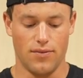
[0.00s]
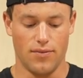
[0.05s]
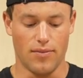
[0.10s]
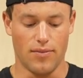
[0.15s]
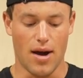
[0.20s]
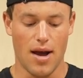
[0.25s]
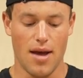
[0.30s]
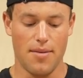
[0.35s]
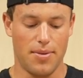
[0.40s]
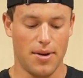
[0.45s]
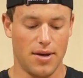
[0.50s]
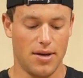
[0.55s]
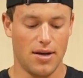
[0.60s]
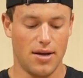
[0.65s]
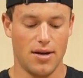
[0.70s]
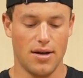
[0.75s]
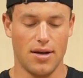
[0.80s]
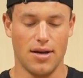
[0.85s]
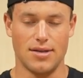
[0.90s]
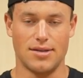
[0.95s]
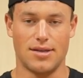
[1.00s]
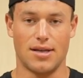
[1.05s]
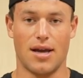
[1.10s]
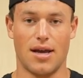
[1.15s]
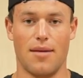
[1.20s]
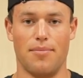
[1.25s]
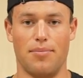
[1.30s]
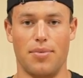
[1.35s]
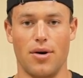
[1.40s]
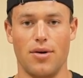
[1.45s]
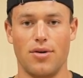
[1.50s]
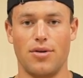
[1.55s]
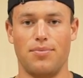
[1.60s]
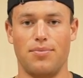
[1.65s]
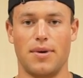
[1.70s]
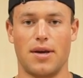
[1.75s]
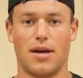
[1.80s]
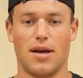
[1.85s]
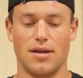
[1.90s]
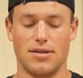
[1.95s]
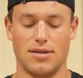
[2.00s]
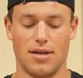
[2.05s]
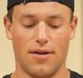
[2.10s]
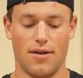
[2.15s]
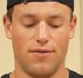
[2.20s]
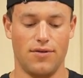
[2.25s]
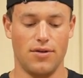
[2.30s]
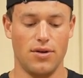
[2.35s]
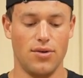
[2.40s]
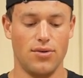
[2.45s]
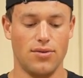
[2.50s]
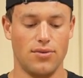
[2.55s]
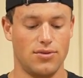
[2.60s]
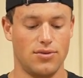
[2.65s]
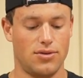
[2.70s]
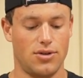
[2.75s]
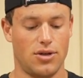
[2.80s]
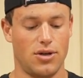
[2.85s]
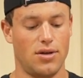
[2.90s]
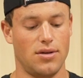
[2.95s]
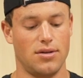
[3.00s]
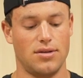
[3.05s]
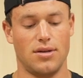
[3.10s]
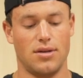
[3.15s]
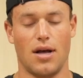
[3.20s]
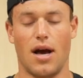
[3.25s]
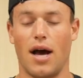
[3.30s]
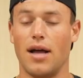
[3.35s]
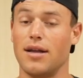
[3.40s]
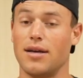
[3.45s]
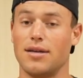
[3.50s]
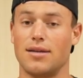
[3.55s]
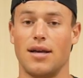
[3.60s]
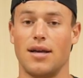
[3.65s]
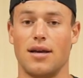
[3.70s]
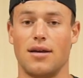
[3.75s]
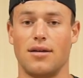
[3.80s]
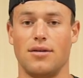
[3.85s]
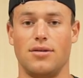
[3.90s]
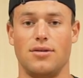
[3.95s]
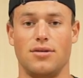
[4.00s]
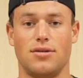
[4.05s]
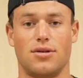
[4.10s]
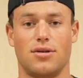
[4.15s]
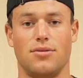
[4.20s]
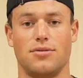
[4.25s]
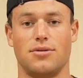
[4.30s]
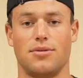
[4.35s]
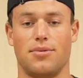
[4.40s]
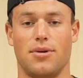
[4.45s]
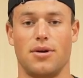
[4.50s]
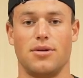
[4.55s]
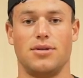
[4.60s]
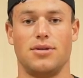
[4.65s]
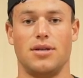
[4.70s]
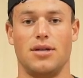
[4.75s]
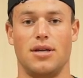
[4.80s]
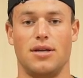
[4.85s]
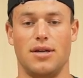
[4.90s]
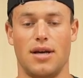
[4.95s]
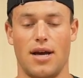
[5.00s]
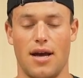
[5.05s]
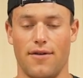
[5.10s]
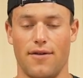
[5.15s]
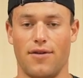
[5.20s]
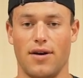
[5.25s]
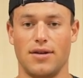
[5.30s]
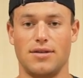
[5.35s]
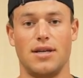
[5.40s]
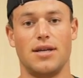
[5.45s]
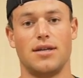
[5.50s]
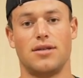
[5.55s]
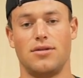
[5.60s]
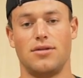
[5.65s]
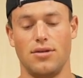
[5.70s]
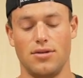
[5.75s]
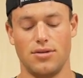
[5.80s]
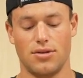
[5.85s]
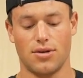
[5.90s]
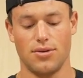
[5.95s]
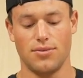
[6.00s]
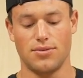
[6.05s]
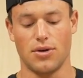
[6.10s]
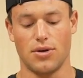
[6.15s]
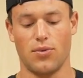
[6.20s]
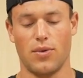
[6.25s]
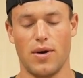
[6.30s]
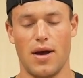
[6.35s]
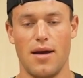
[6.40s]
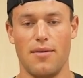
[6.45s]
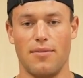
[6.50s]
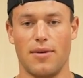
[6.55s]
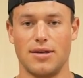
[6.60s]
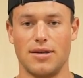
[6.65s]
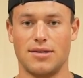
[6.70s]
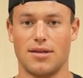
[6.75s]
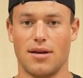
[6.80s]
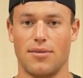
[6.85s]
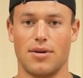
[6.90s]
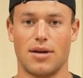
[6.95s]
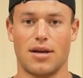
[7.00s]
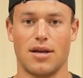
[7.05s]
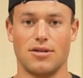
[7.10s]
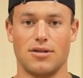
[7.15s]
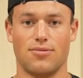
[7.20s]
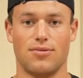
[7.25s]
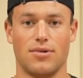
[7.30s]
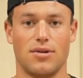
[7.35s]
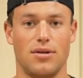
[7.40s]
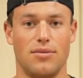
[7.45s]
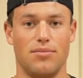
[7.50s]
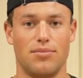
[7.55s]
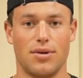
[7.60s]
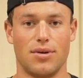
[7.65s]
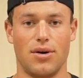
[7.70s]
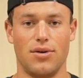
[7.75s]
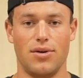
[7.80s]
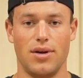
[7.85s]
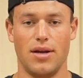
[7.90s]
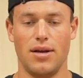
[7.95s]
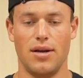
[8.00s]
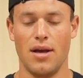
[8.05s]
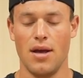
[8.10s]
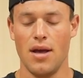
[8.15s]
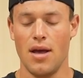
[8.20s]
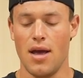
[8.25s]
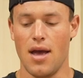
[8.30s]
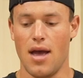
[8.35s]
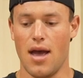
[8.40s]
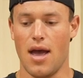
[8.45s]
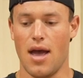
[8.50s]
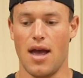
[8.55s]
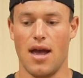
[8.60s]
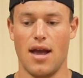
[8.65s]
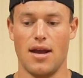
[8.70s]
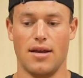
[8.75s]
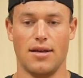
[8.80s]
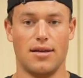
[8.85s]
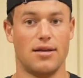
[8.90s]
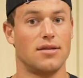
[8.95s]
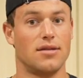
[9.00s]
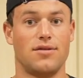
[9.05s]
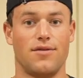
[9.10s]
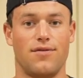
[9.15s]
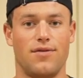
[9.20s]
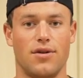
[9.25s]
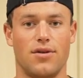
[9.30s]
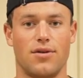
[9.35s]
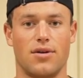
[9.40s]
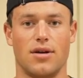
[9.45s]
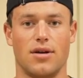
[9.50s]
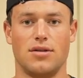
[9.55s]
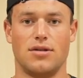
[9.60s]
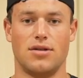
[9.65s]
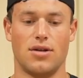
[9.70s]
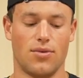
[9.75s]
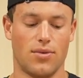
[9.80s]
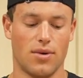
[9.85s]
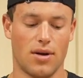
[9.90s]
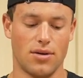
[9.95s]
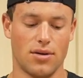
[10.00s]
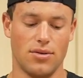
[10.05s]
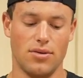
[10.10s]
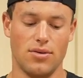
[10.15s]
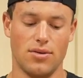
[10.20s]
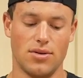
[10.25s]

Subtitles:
my opinion is to get both, because if you I like taking 2 scoops of protein a day. If I take 2 scoops away, my stomach gets really bloated and it doesn't feel good. So what I'll do